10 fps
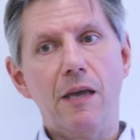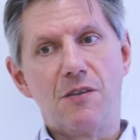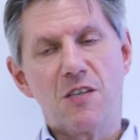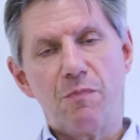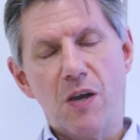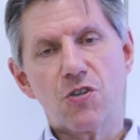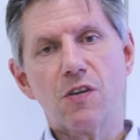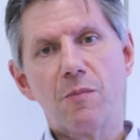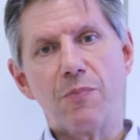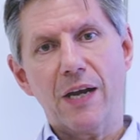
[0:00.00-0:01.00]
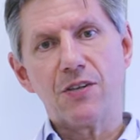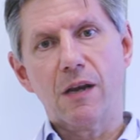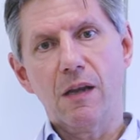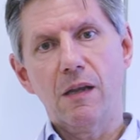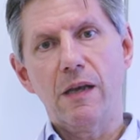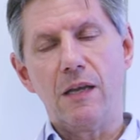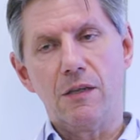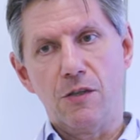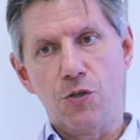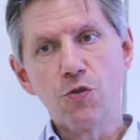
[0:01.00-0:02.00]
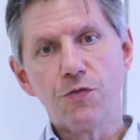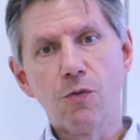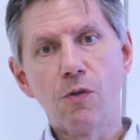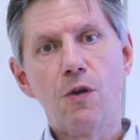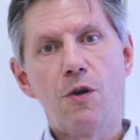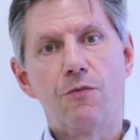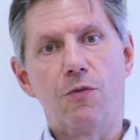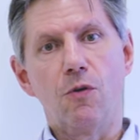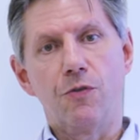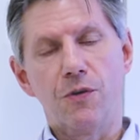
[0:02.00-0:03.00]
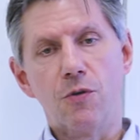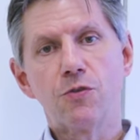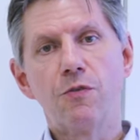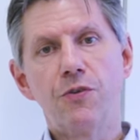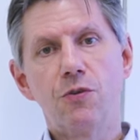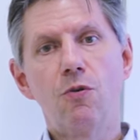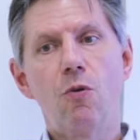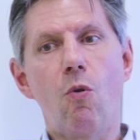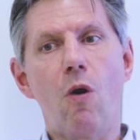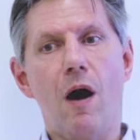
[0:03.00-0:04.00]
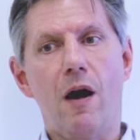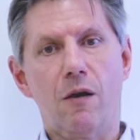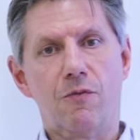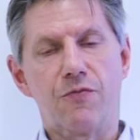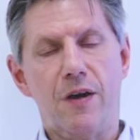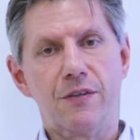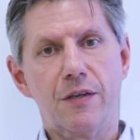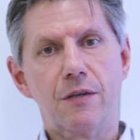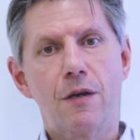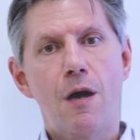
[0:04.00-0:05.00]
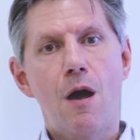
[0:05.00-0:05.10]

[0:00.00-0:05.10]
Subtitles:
is especially practical and useful for those of you who are confronted